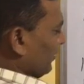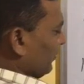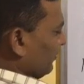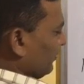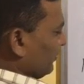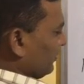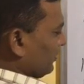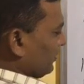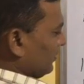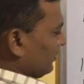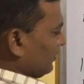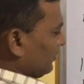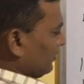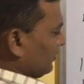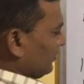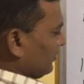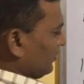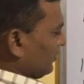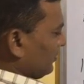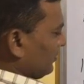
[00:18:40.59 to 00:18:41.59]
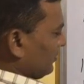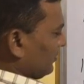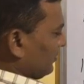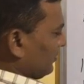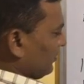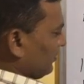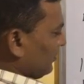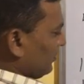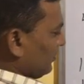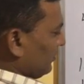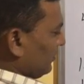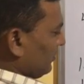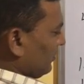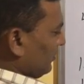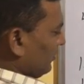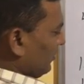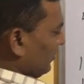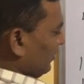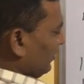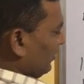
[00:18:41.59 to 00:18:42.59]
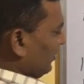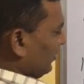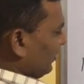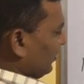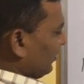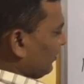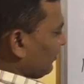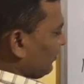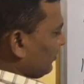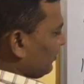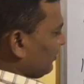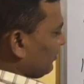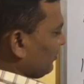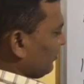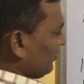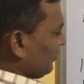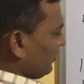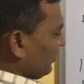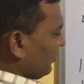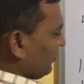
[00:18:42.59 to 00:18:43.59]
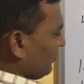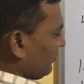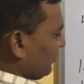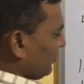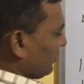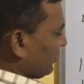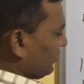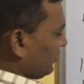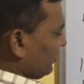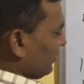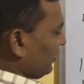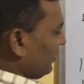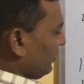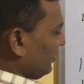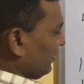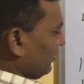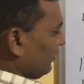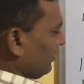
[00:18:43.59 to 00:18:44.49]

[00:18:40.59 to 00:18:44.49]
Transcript: which is equal to, or we can say